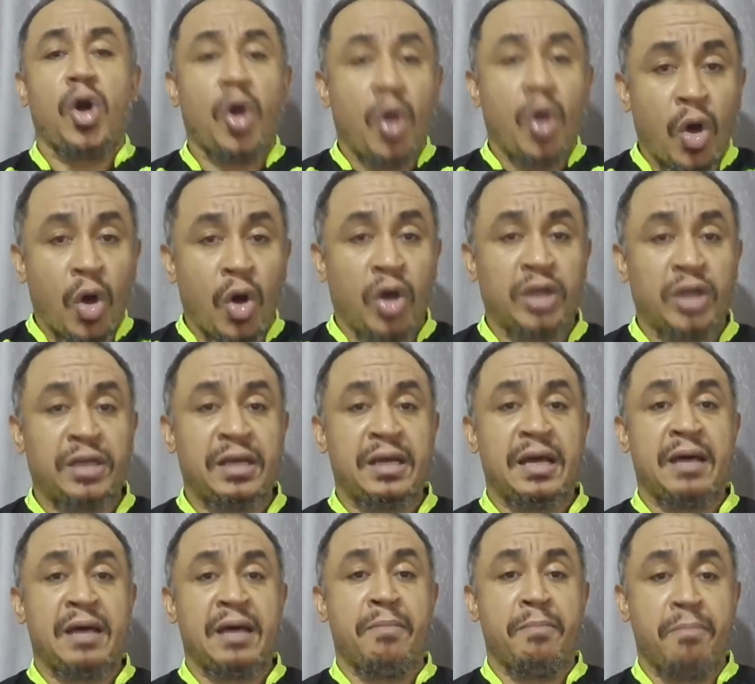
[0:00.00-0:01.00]
on
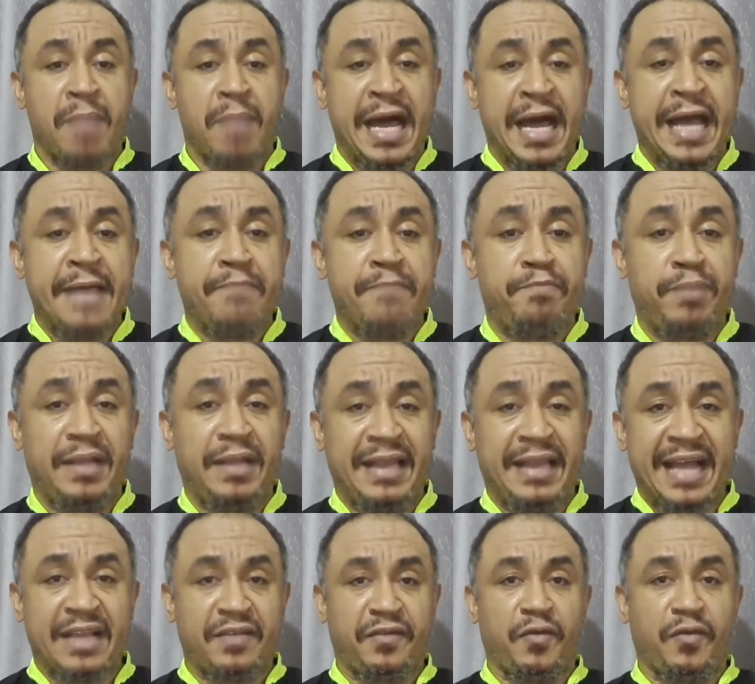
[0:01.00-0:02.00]
my
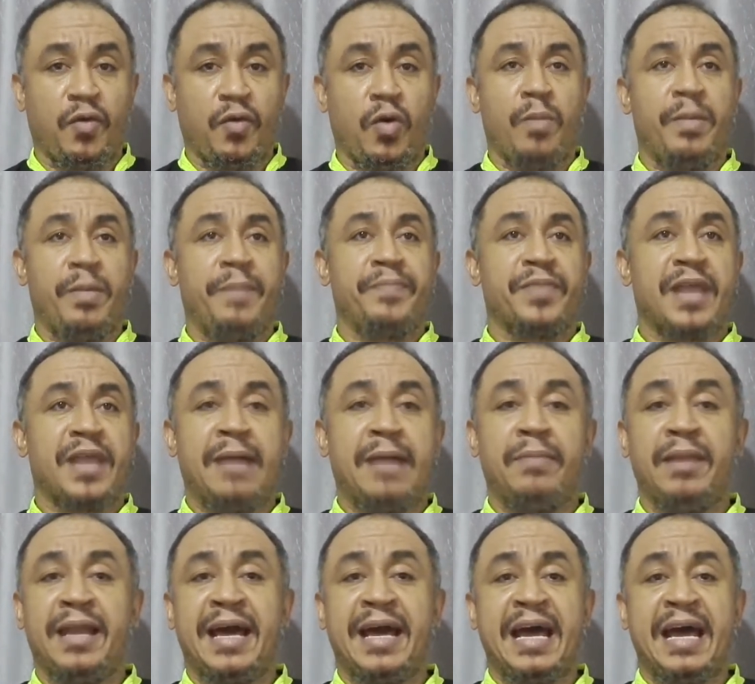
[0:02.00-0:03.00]
platform.
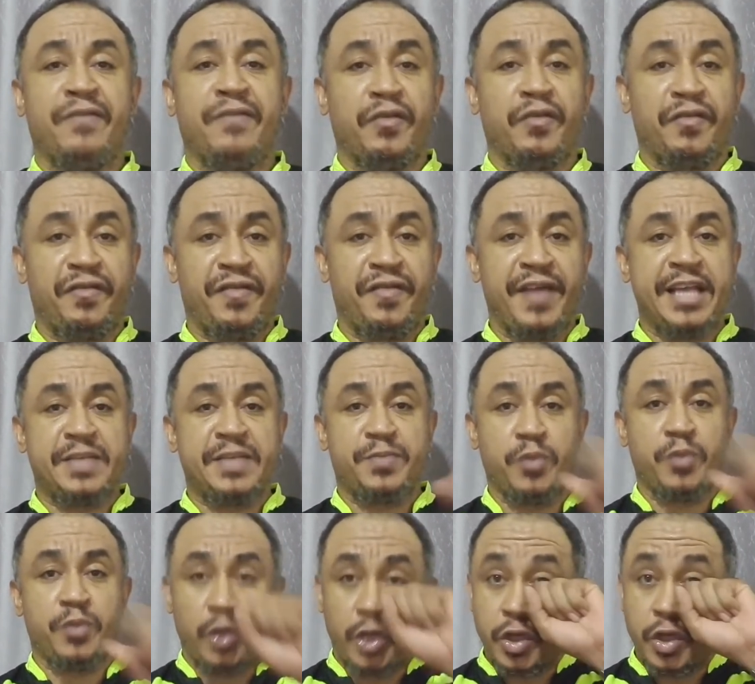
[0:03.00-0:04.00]
I'm live on
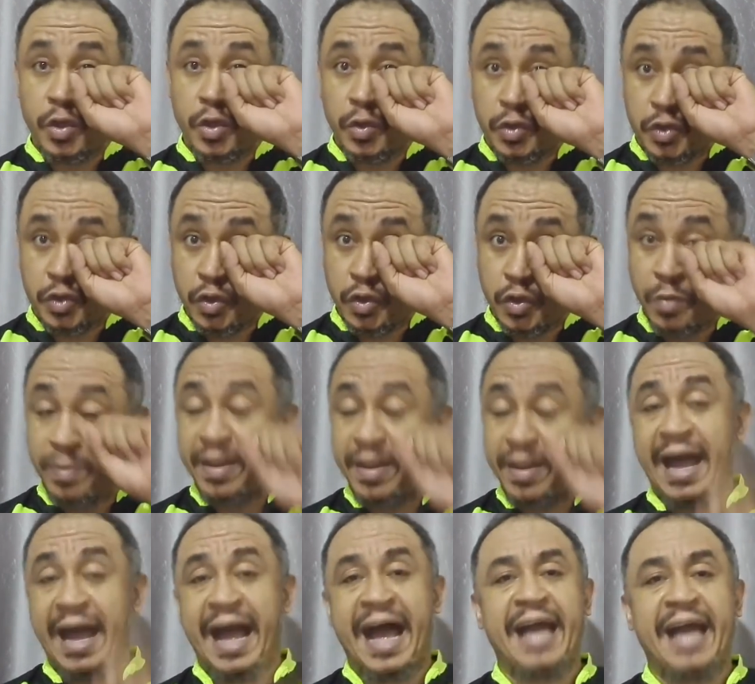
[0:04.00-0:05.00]
Facebook, YouTube,
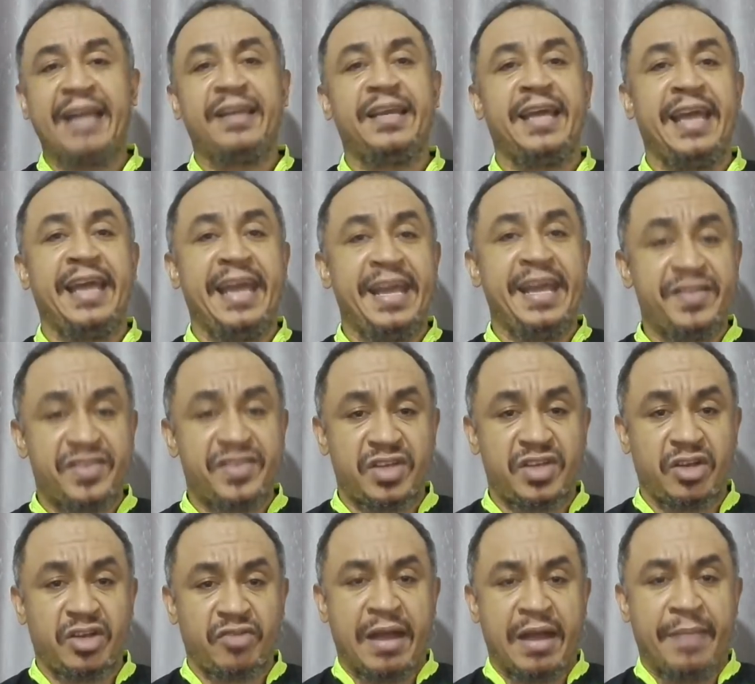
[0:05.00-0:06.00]
and
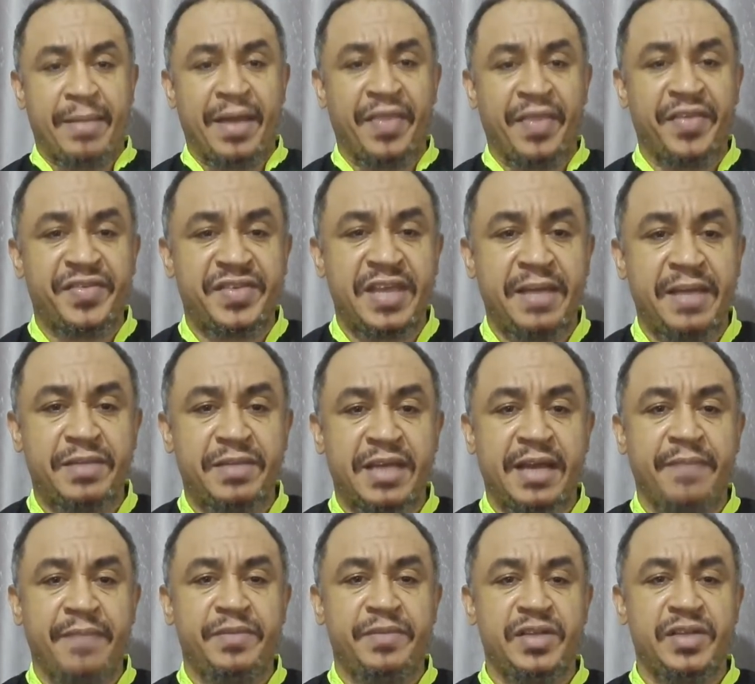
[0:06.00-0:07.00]
Instagram at the same
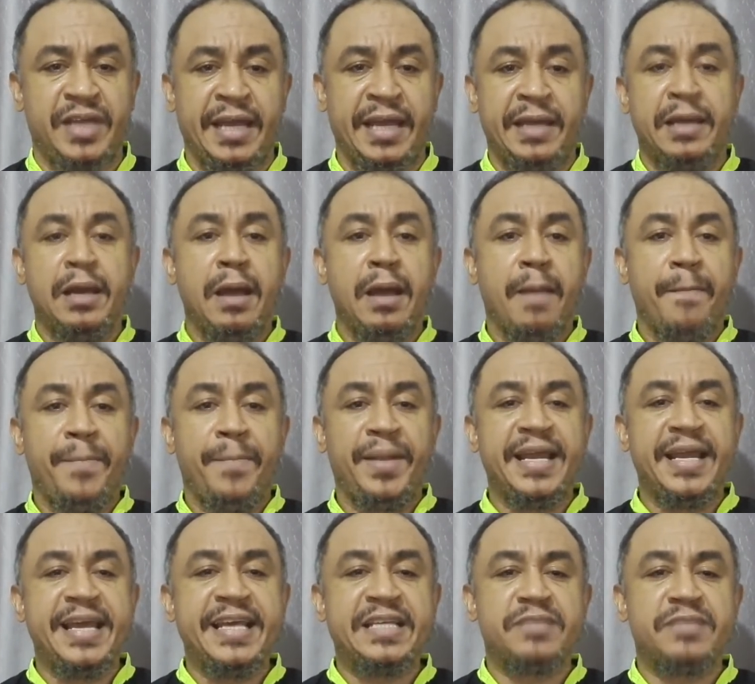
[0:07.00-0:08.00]
time today.
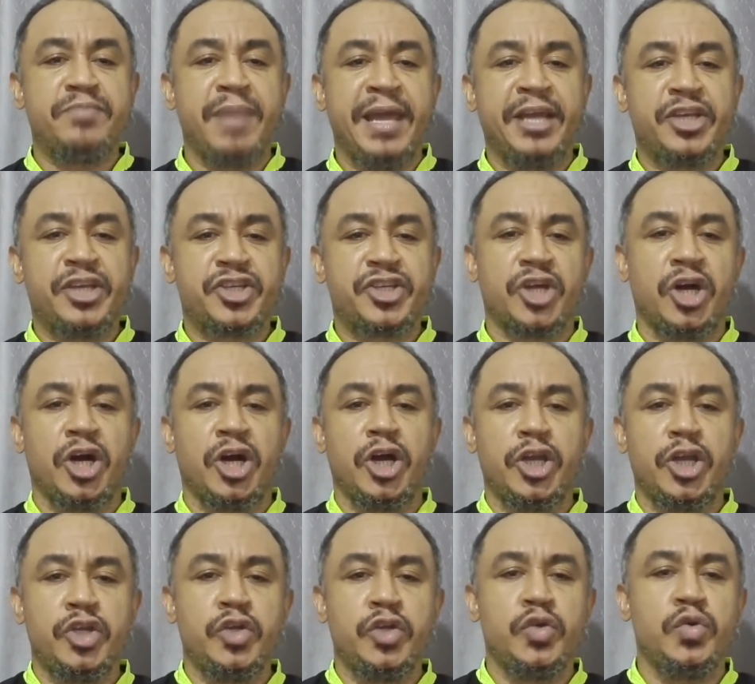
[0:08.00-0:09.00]
Please make
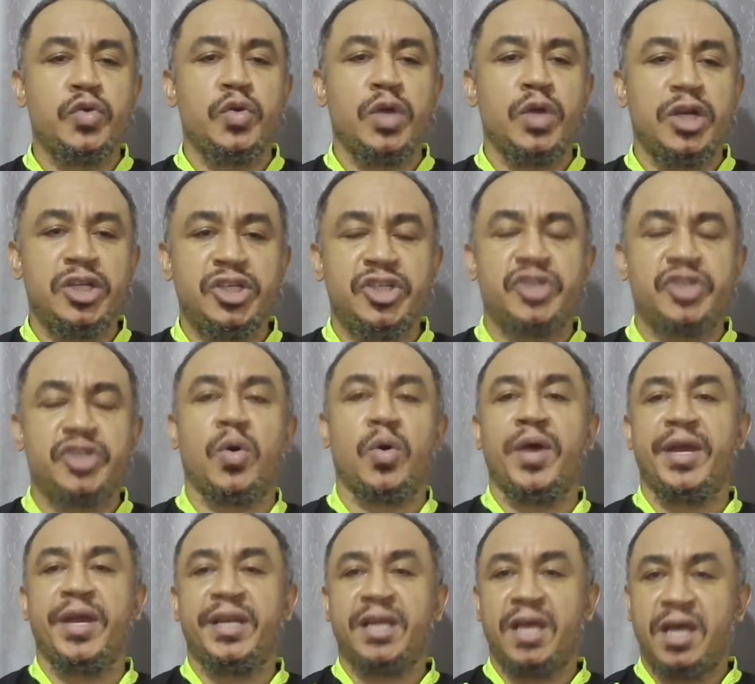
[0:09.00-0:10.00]
sure you
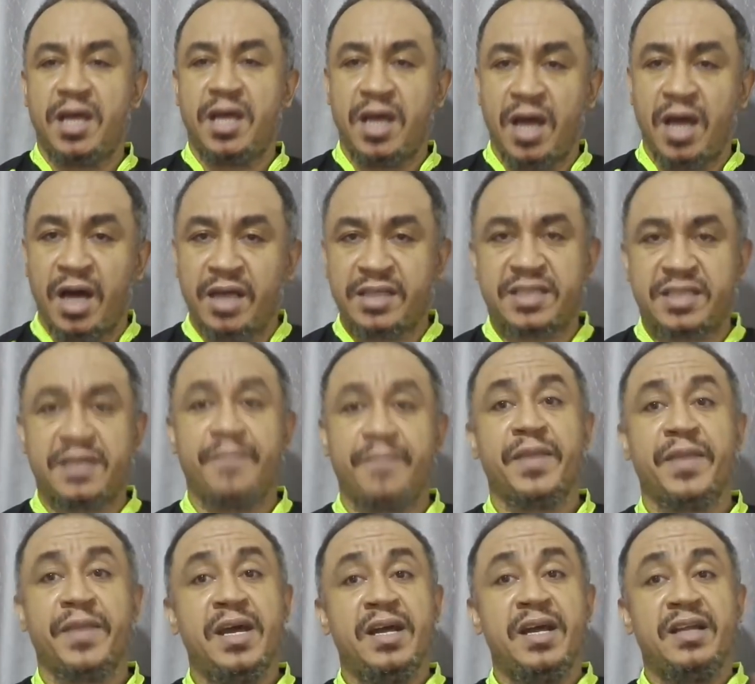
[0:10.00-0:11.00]
join us.
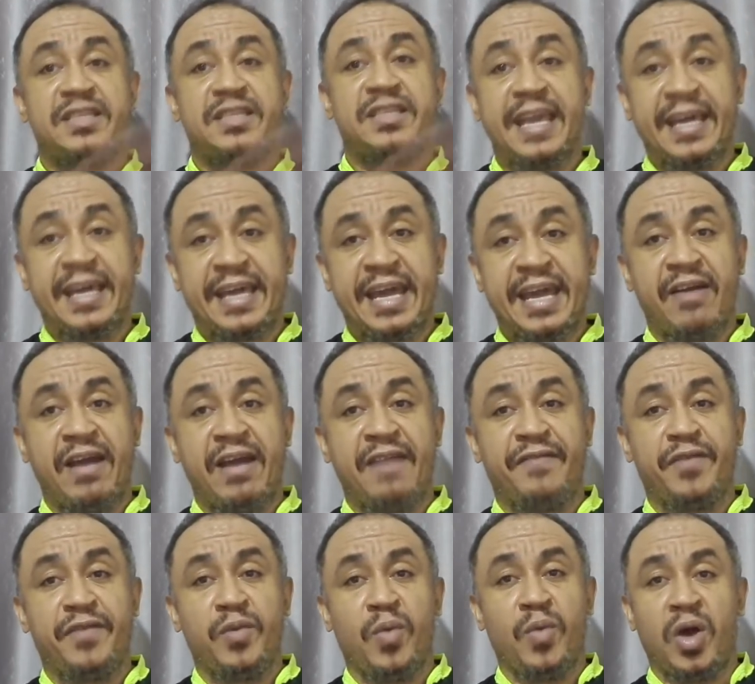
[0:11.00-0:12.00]
Take care,
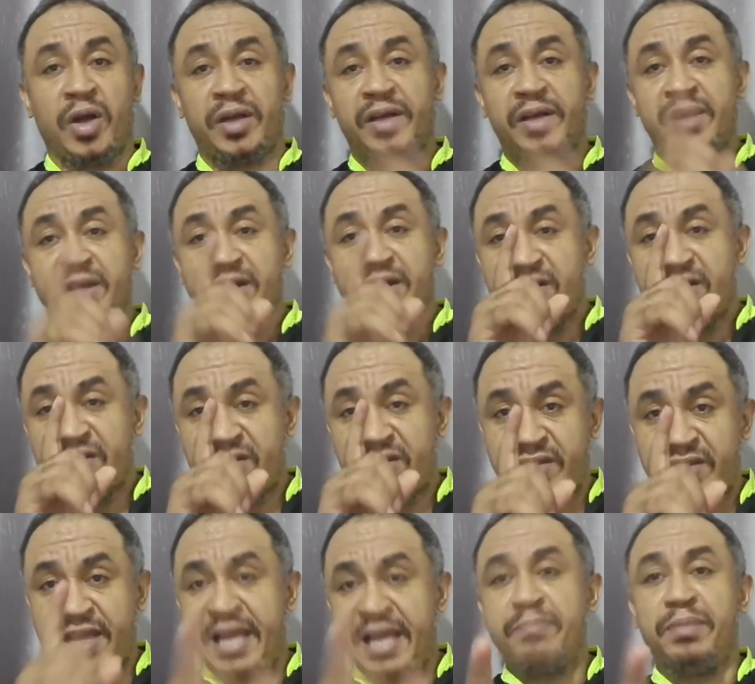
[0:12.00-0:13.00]
everyone.
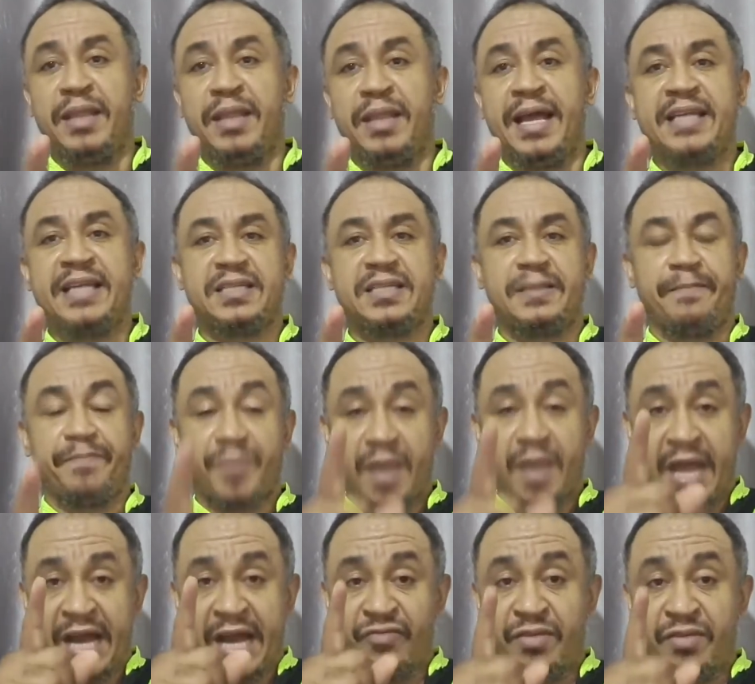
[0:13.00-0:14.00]
Stay blessed.
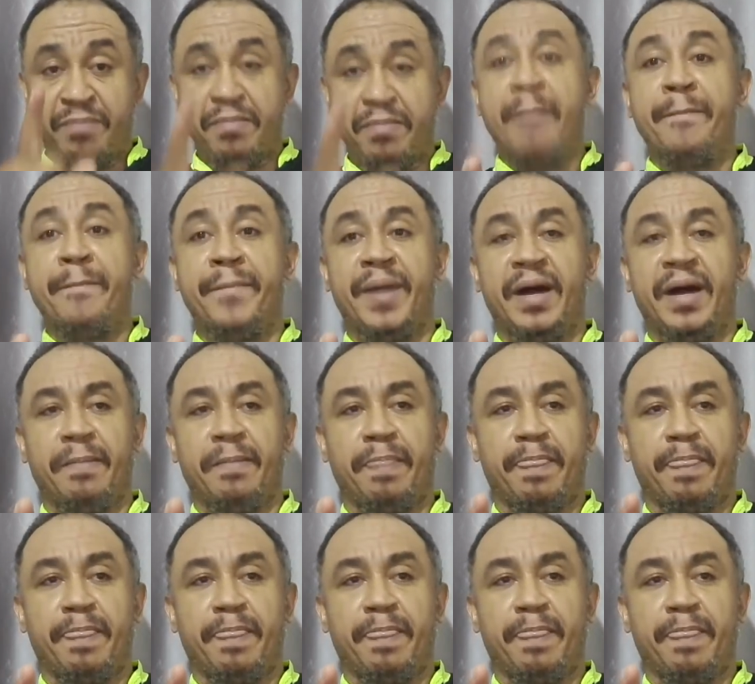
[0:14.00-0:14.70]
And remember,